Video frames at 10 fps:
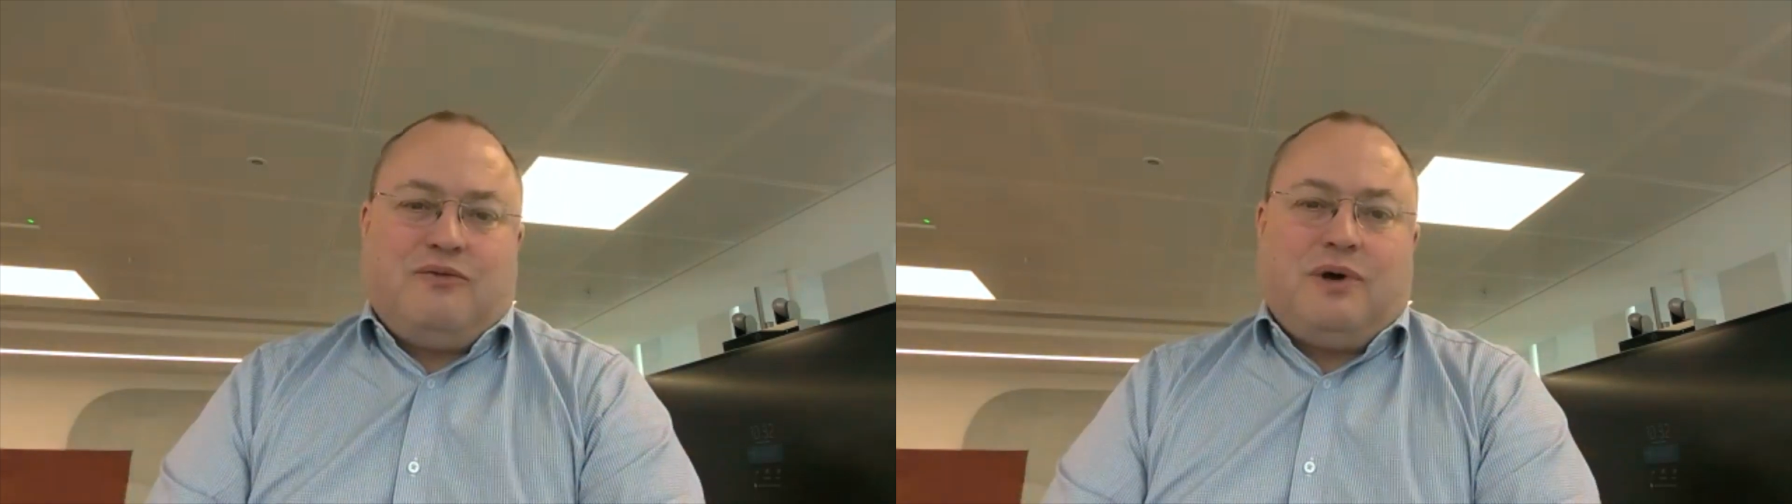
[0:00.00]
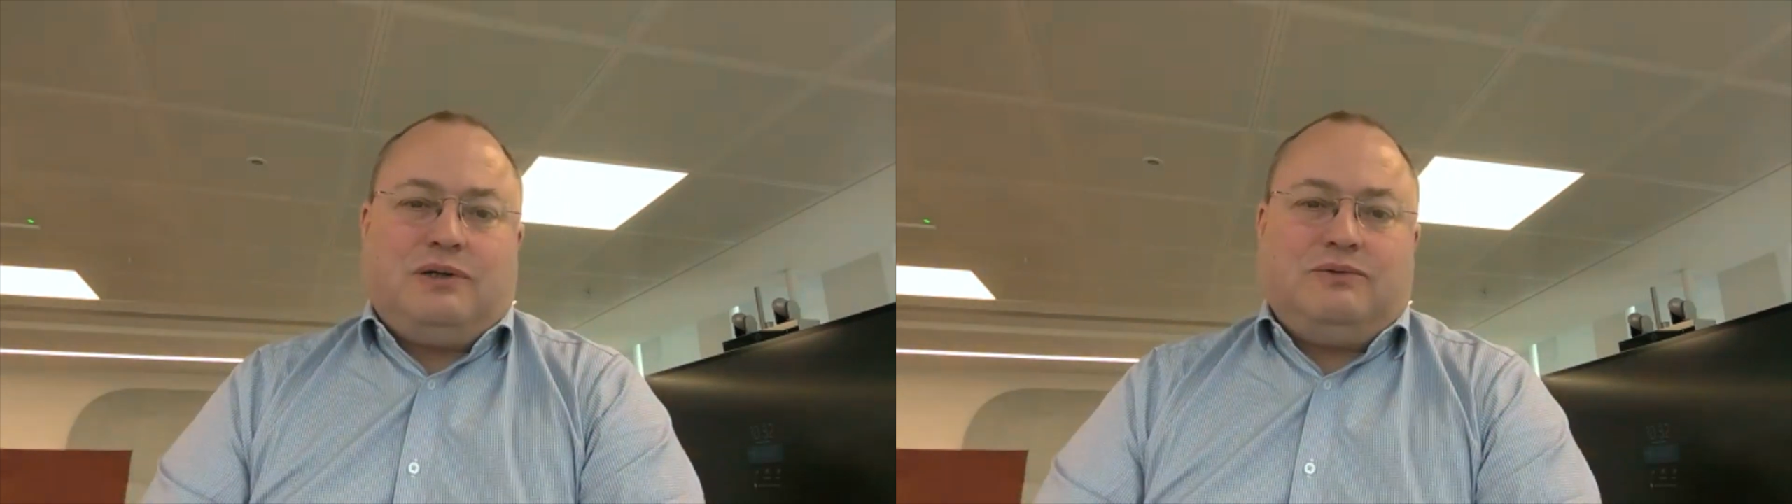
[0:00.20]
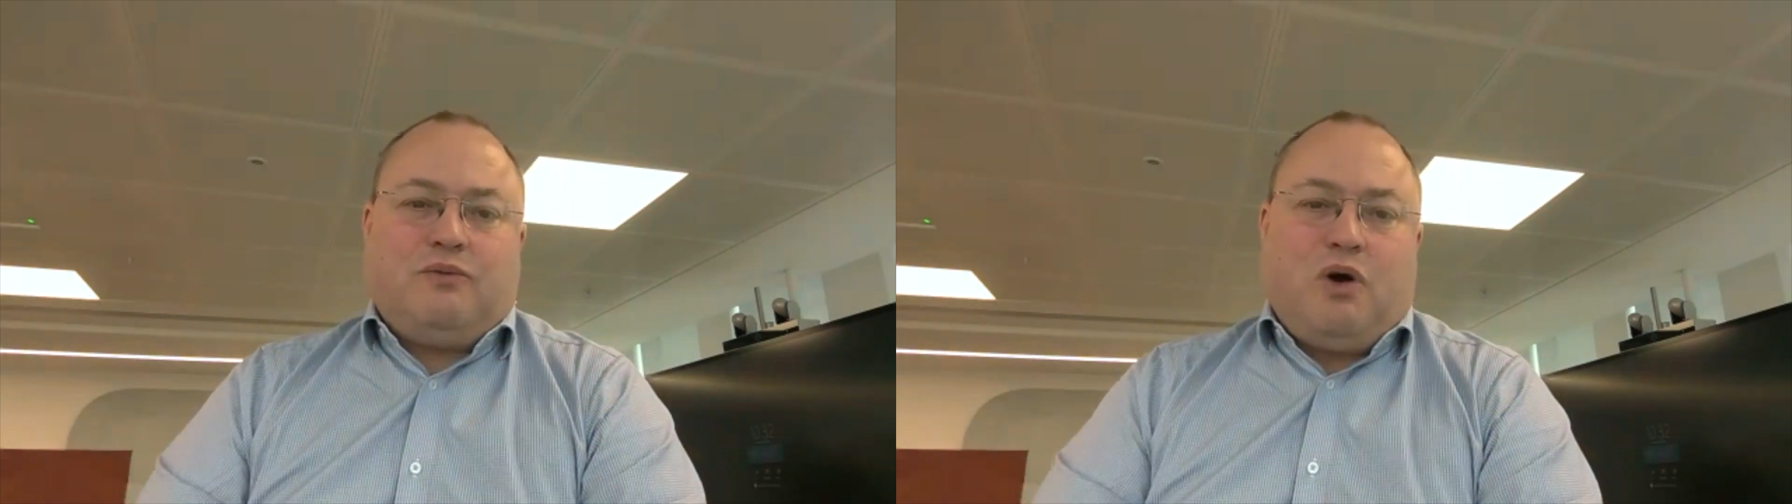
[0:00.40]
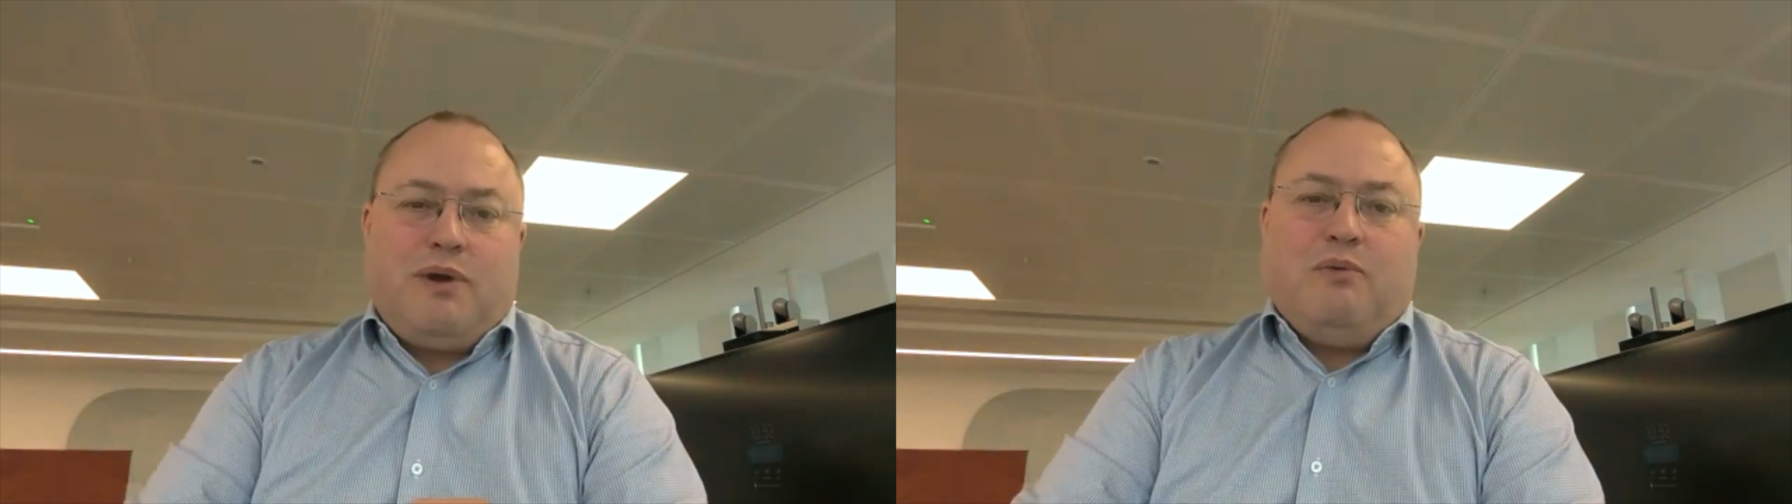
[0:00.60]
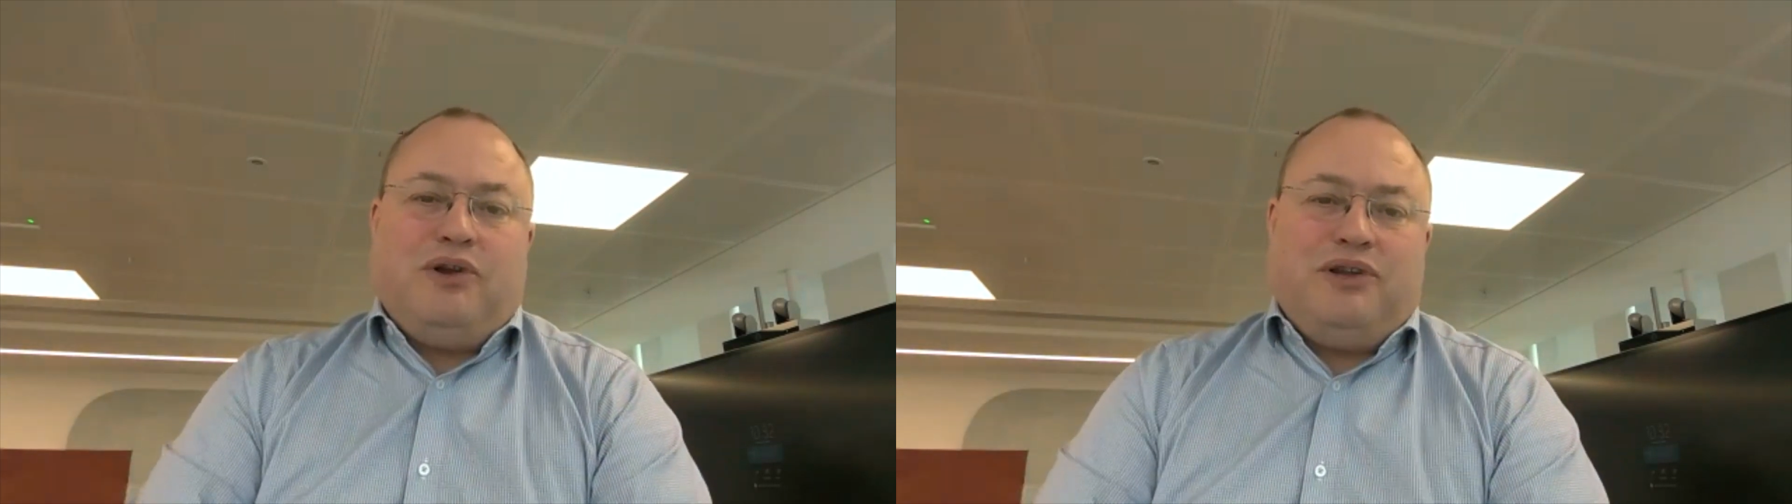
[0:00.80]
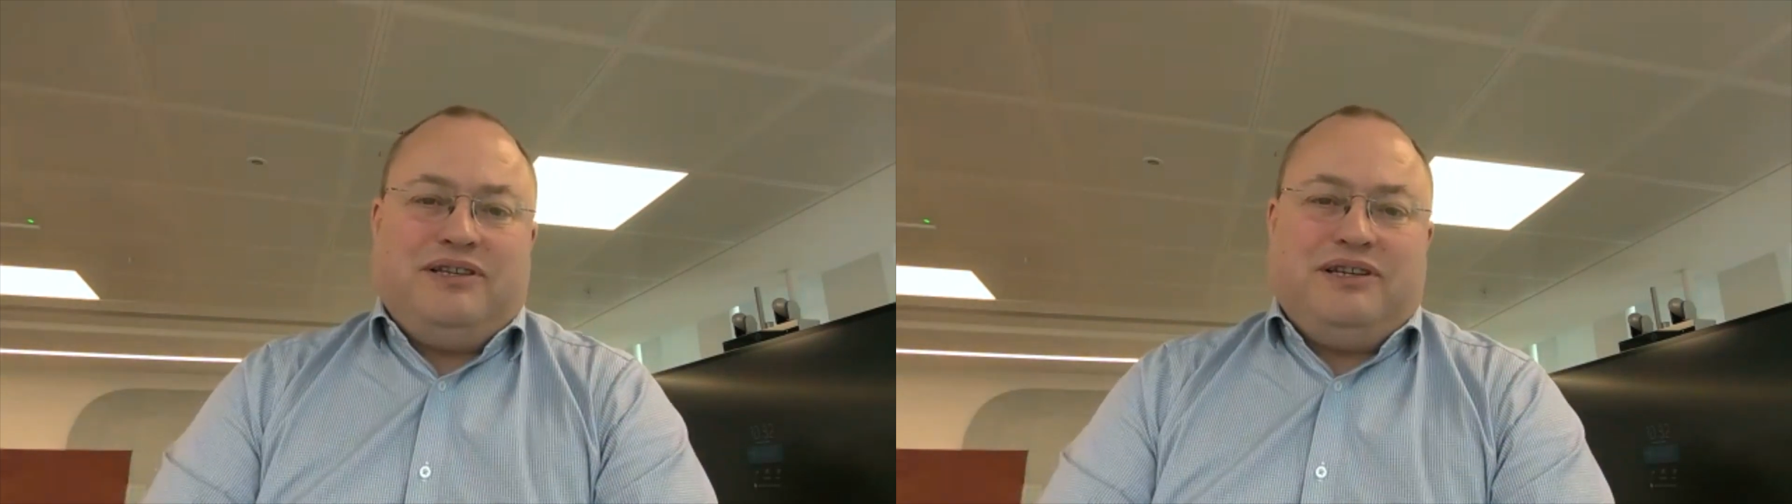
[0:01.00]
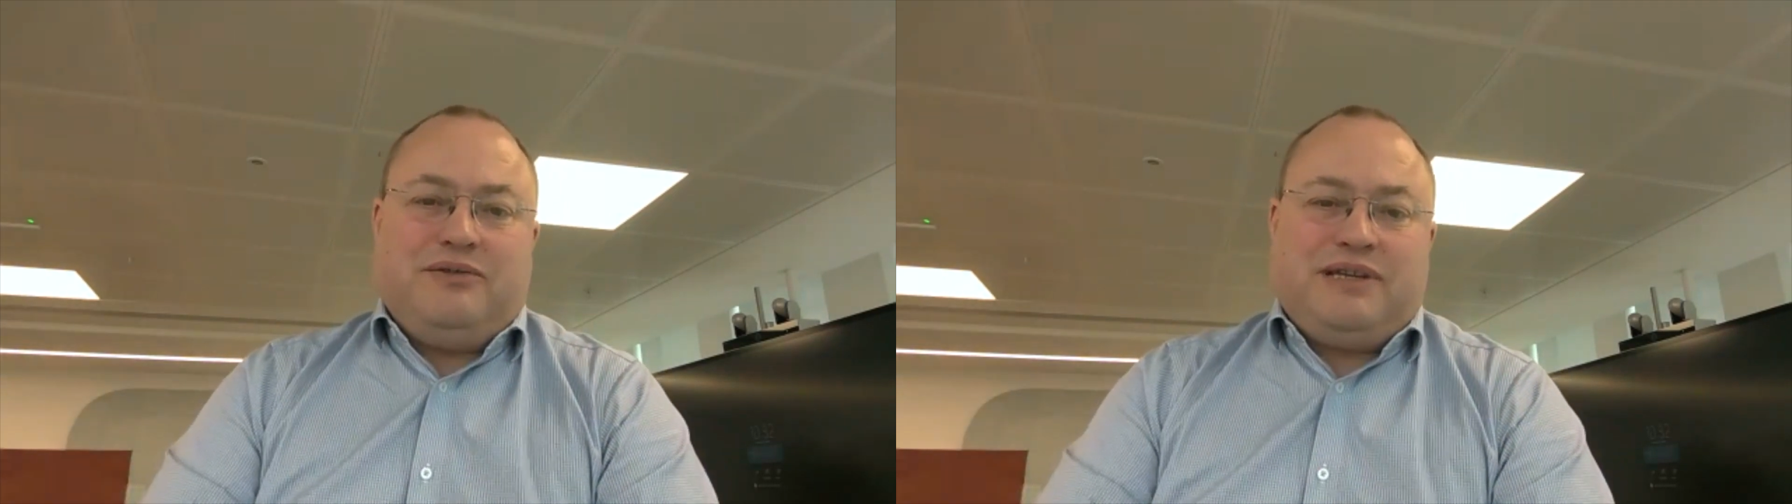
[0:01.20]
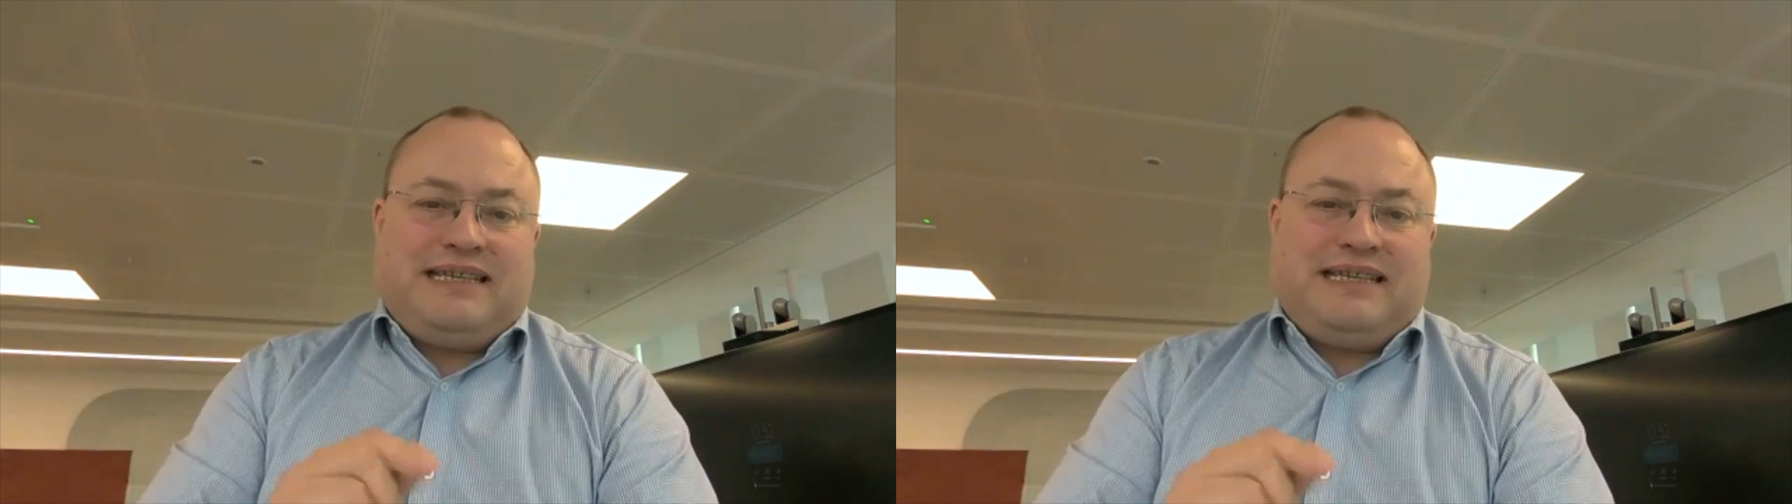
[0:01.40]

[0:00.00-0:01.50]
Well, what we want you to do is